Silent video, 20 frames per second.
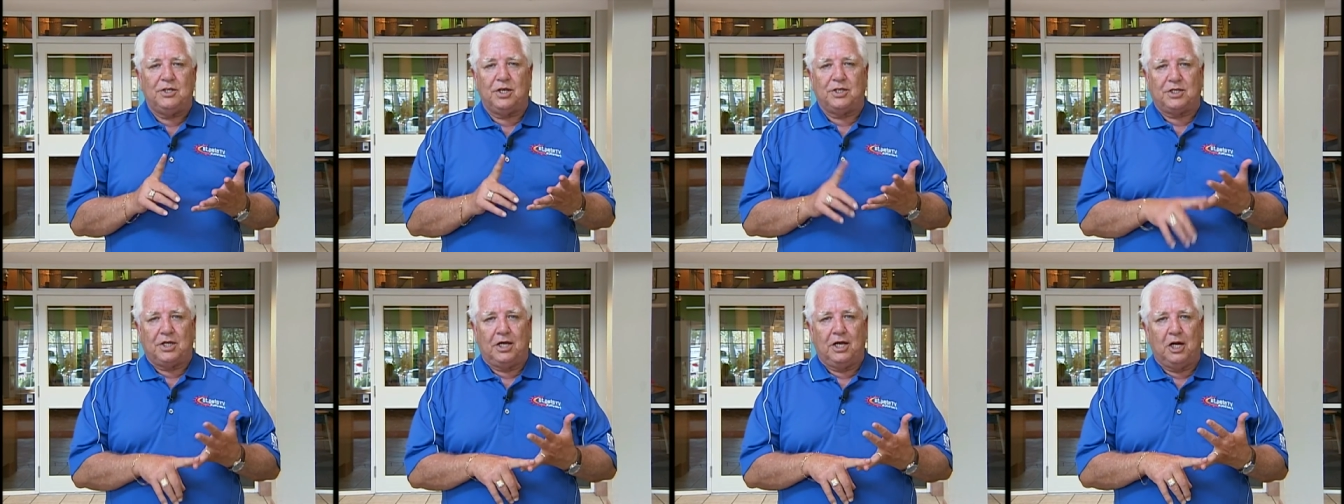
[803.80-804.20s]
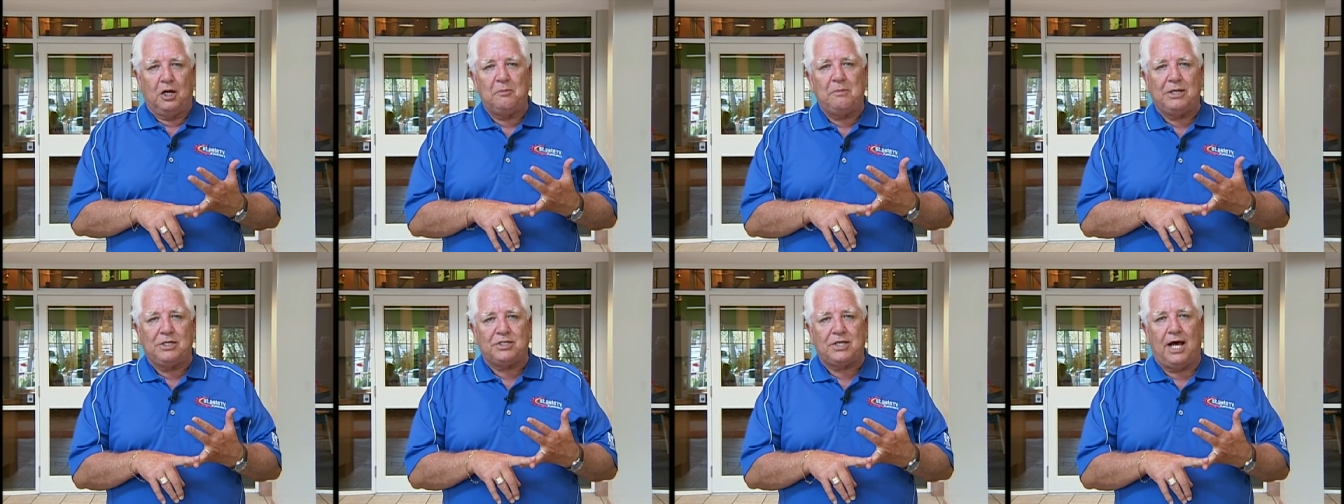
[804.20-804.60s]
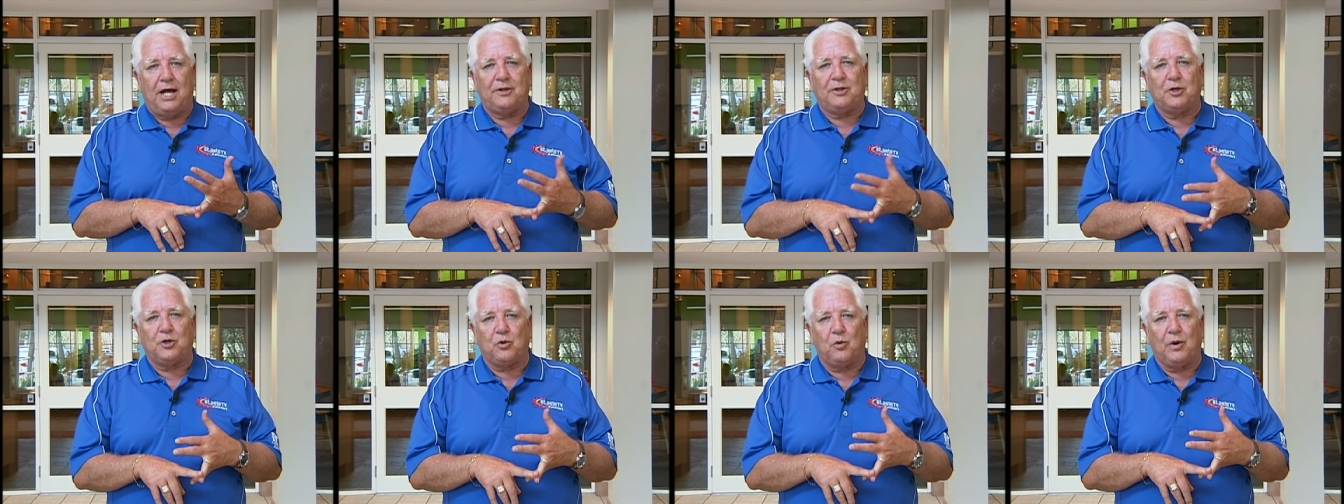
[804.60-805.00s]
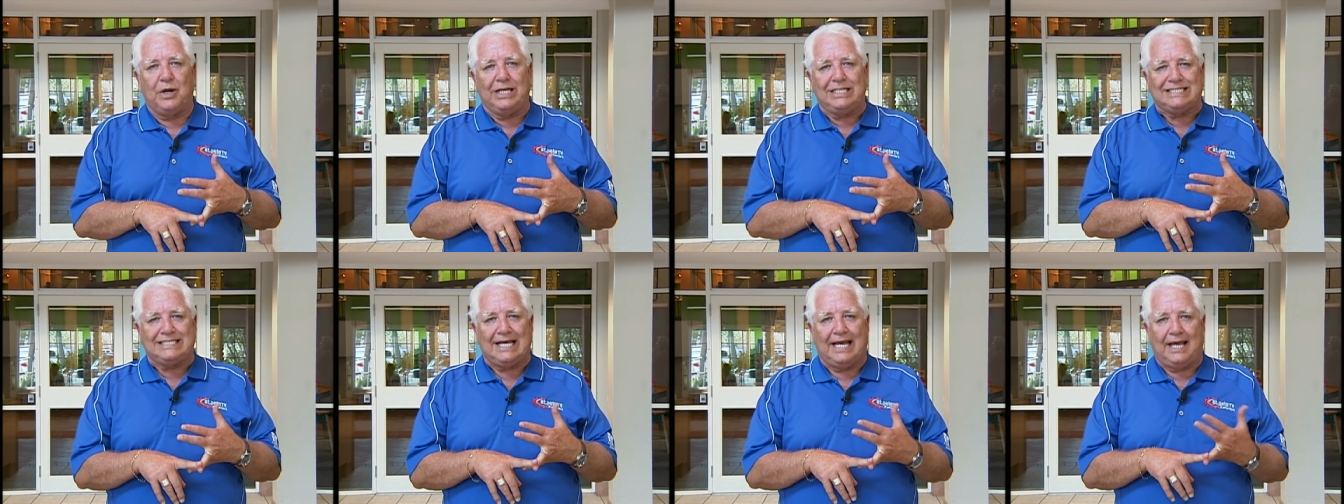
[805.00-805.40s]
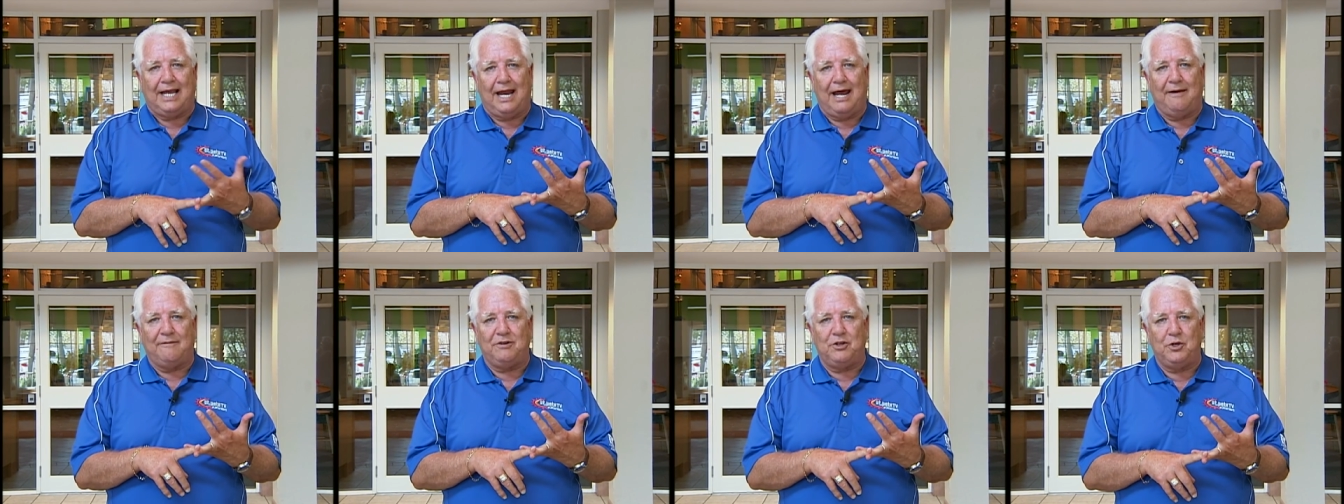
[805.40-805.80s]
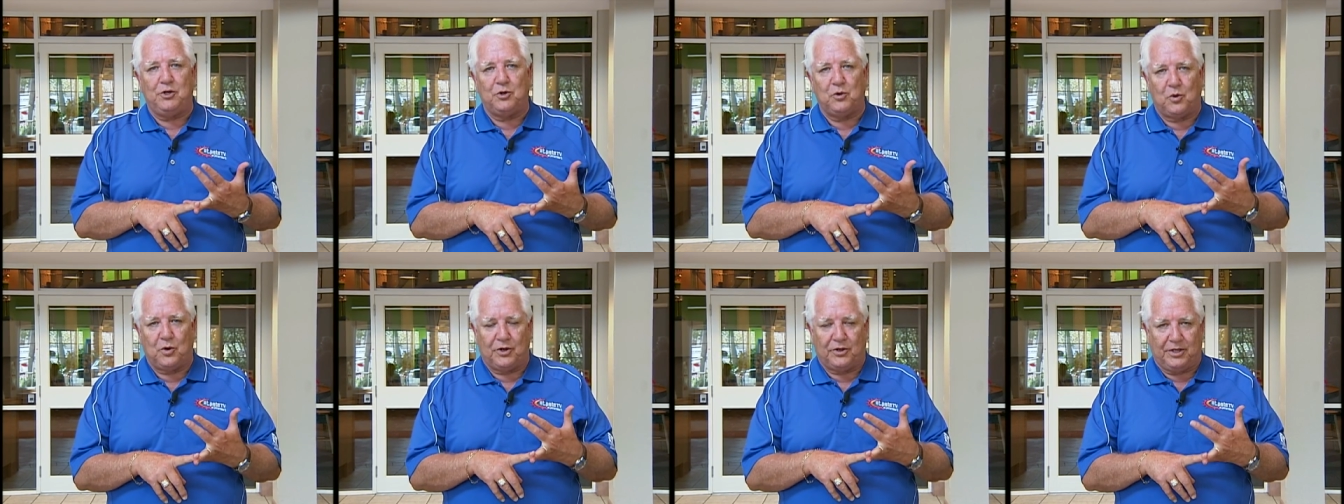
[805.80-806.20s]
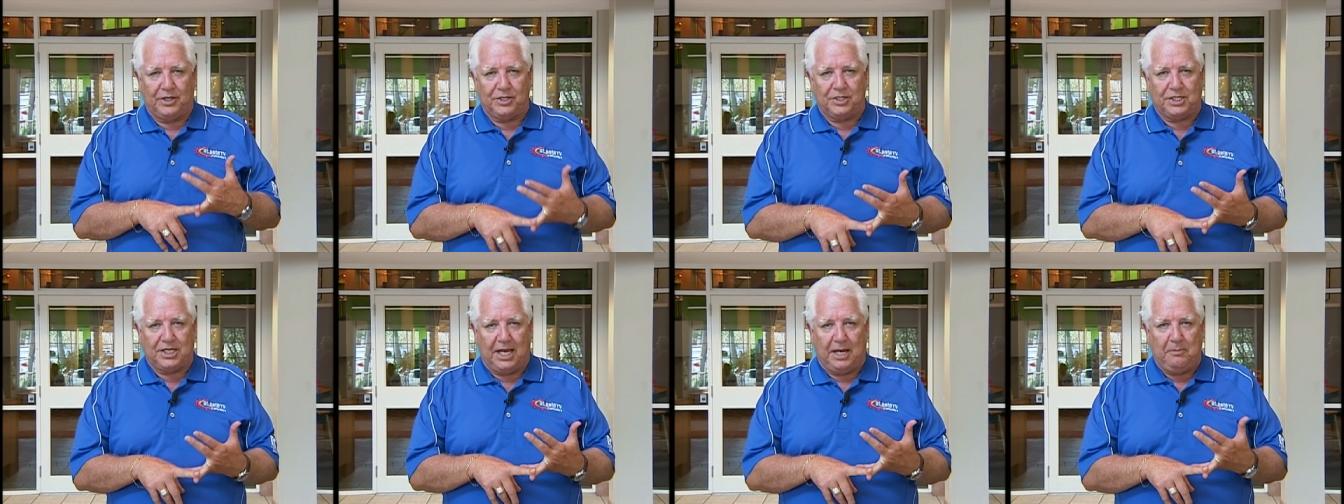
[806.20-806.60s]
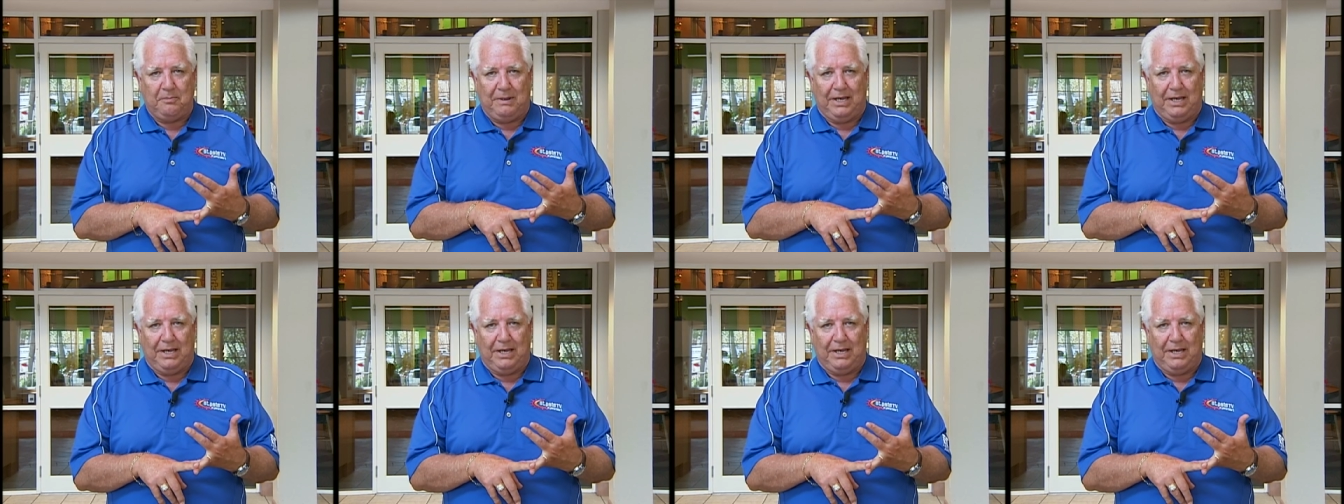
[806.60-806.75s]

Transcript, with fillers: just a little bit south of 22nd Avenue North in St.